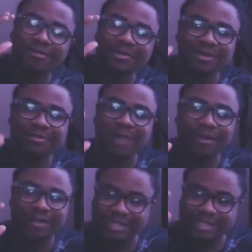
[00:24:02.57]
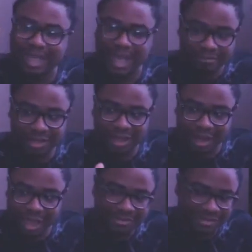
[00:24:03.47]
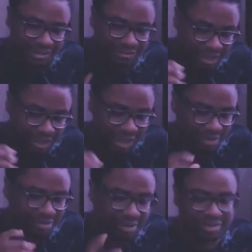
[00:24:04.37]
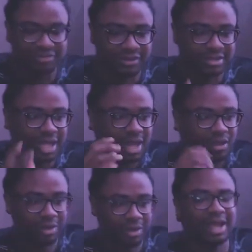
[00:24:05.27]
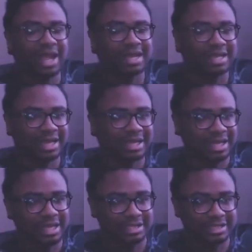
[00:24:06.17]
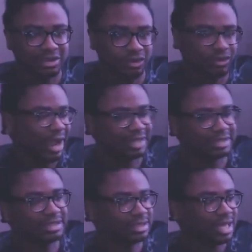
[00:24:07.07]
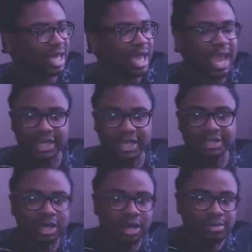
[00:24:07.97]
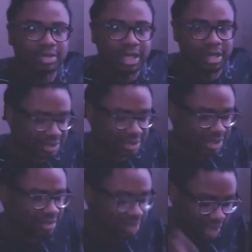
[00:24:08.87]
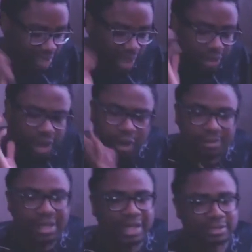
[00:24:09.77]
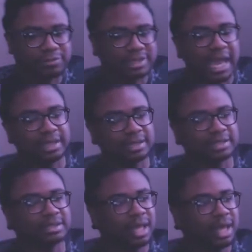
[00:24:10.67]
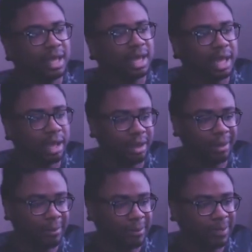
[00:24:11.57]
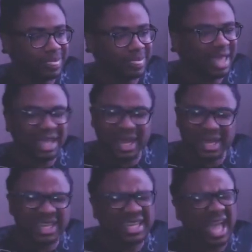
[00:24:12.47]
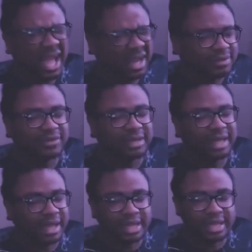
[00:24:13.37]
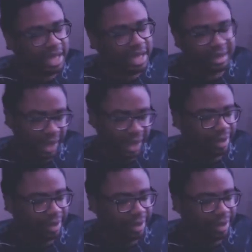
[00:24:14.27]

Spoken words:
somehow escaped the collapse of the gaming multiverse, right? And then he just crashes, and it's up to him to save the day. Now Kirby as a protagonist, and it kind of fit. Like I can't lie,